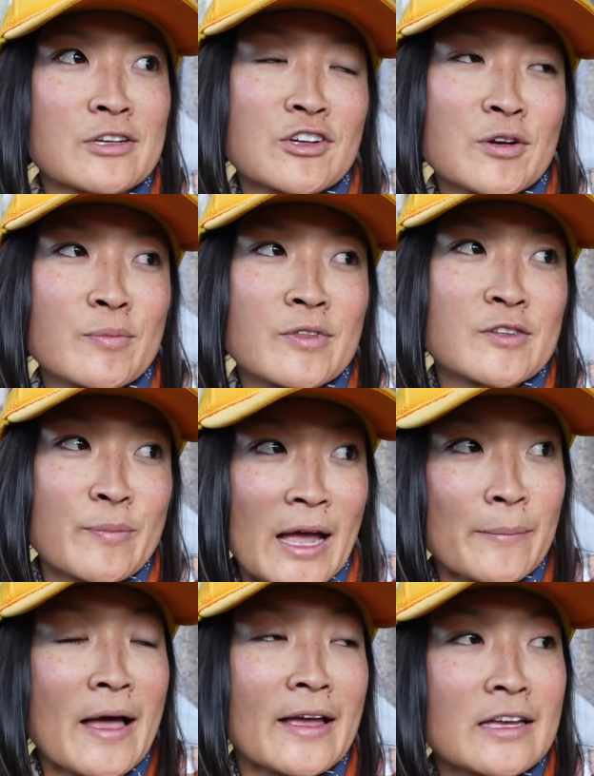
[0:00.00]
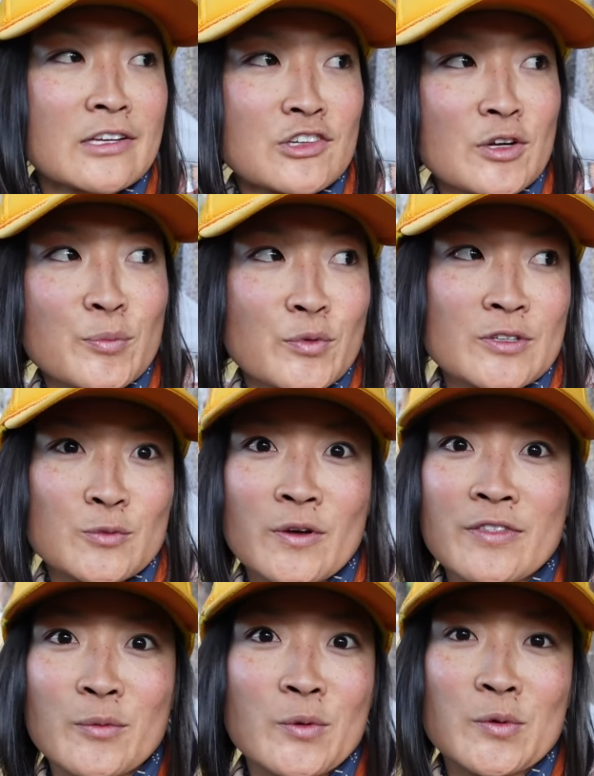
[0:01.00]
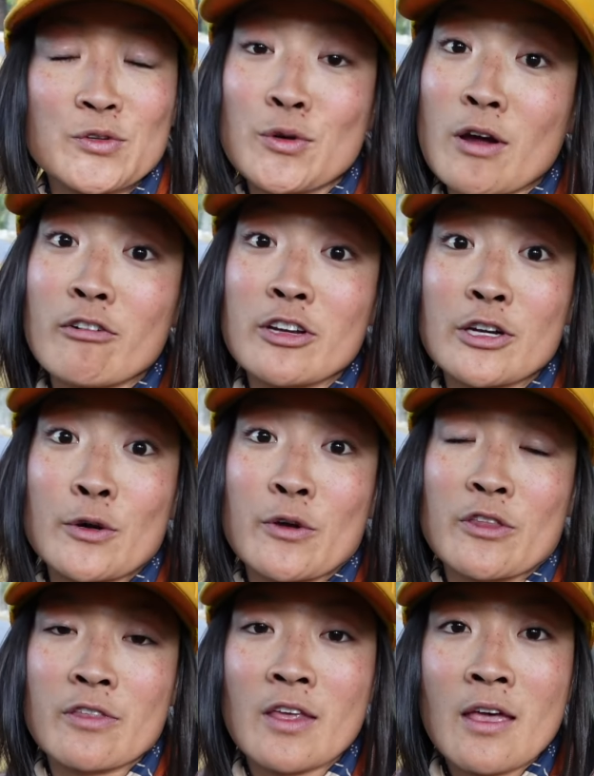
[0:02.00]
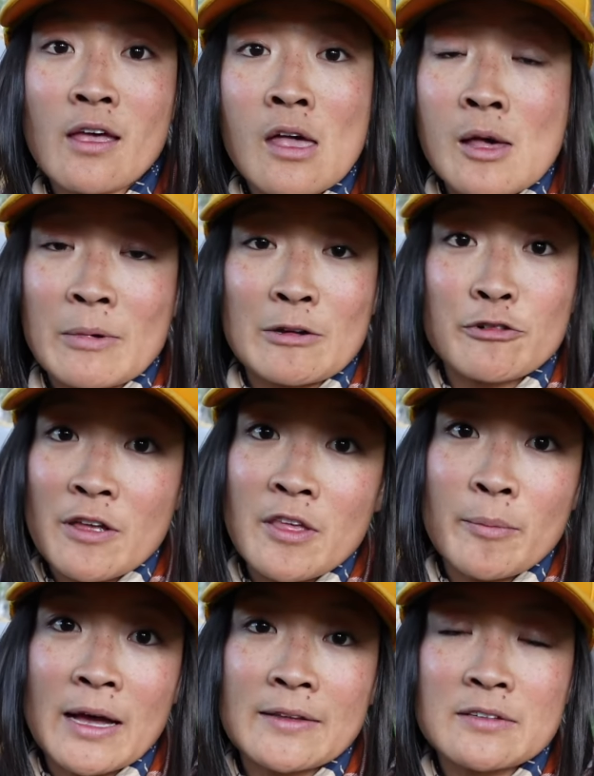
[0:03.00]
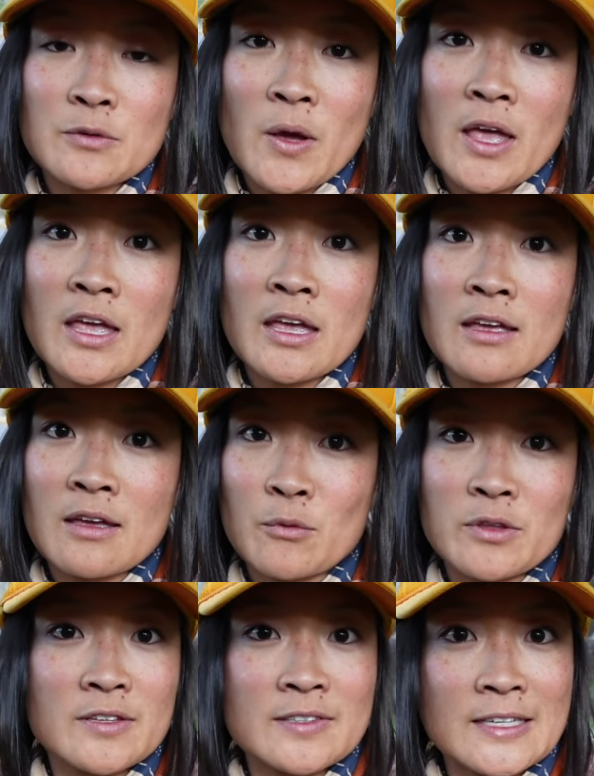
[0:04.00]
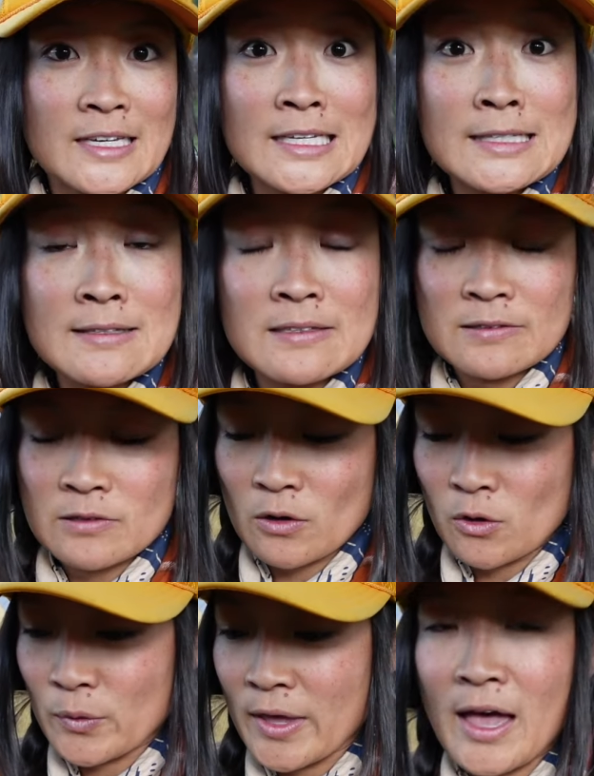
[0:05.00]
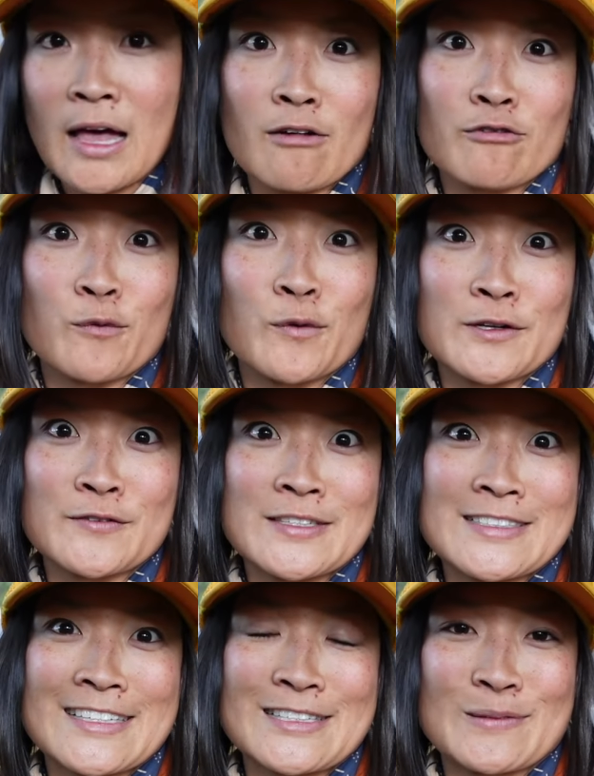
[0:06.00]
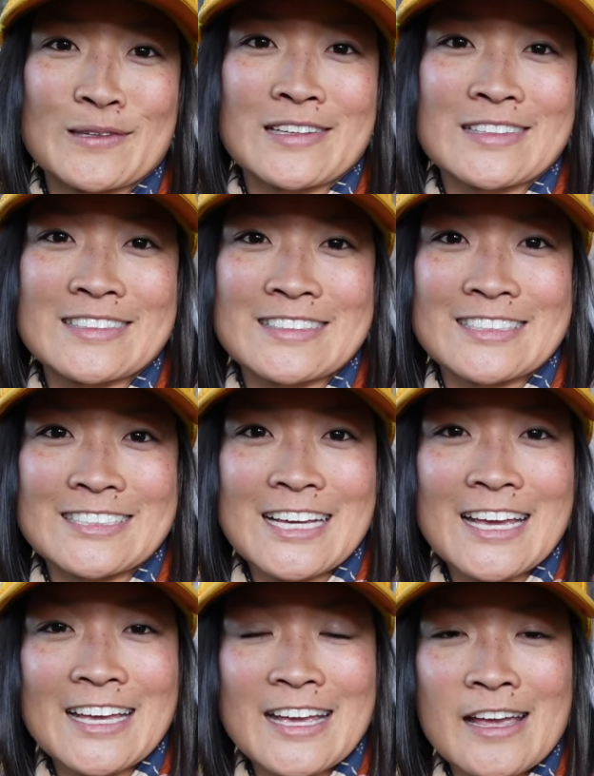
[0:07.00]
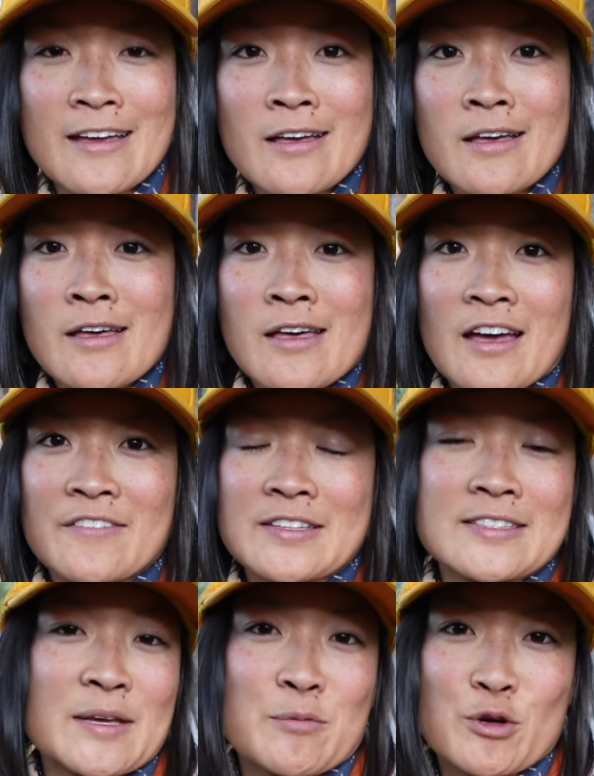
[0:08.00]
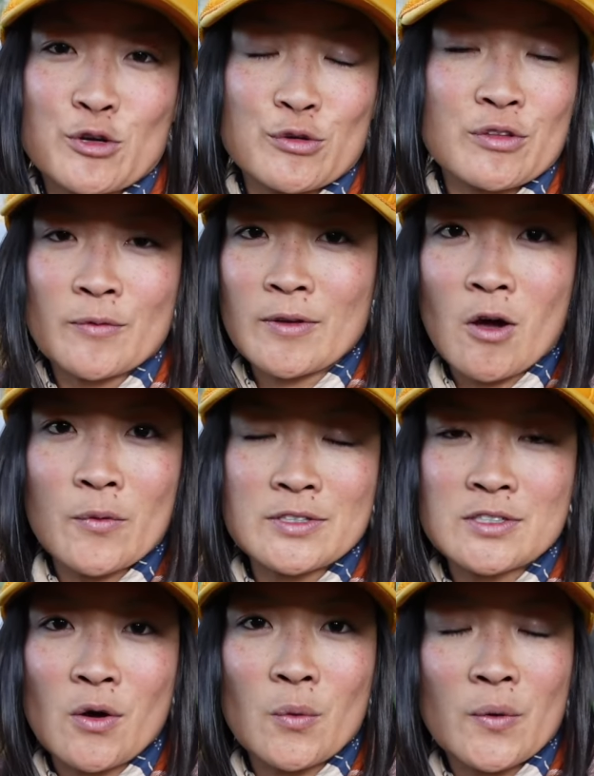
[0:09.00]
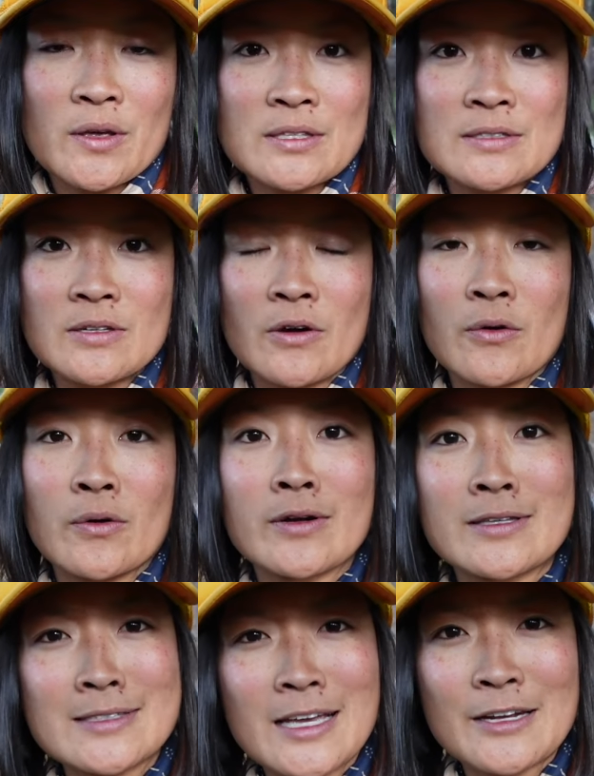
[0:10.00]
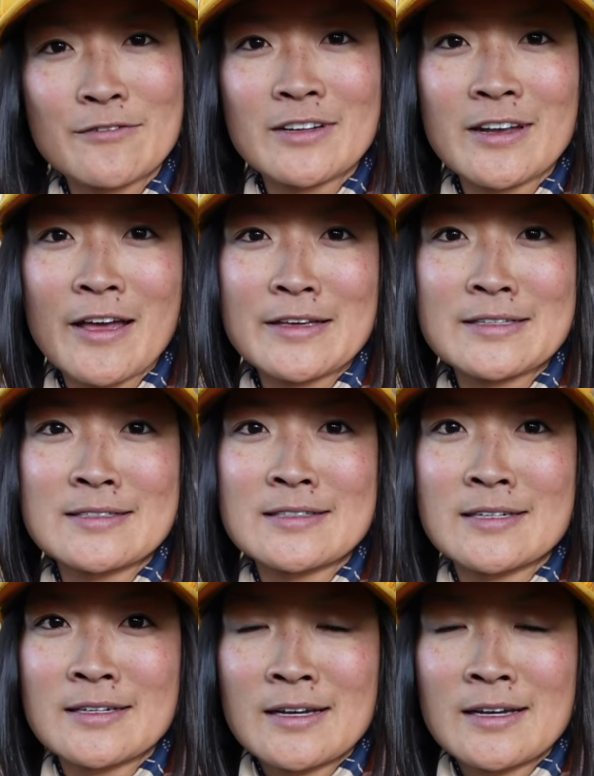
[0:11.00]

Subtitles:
trip, this backpacking trip, was one that we would do every year with my friend that passed away with his kids. So we have one of his kids with us today and the same crew that we always go with. So it's kind of a nice